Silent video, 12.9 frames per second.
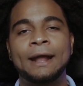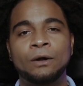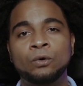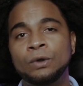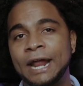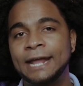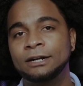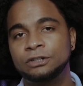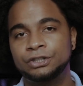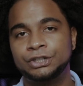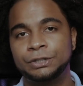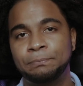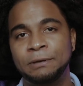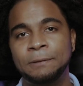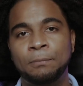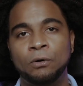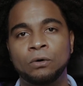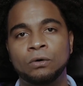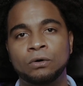good energy,
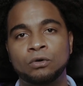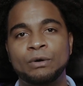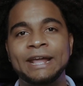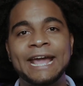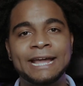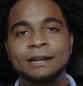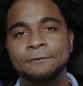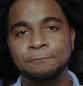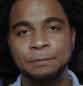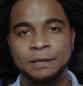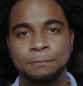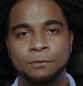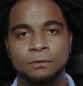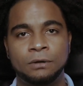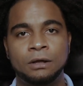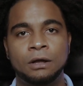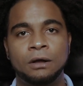creative people,